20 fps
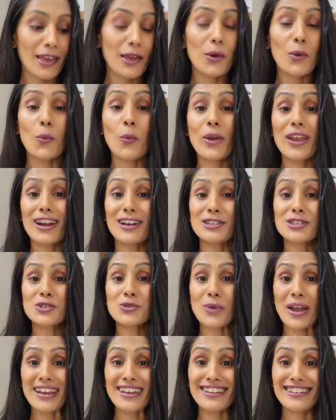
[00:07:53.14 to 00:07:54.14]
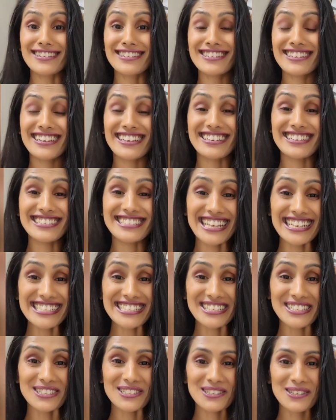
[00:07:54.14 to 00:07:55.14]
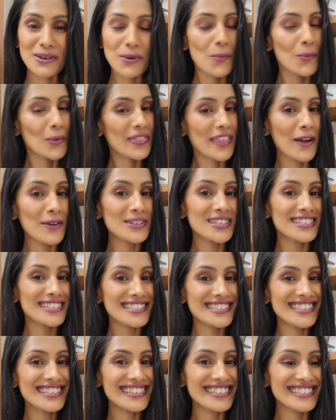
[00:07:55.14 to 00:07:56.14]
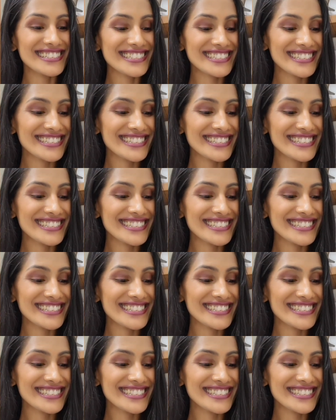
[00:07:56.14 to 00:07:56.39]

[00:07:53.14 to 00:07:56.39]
We are stranded in a desert without a dessert.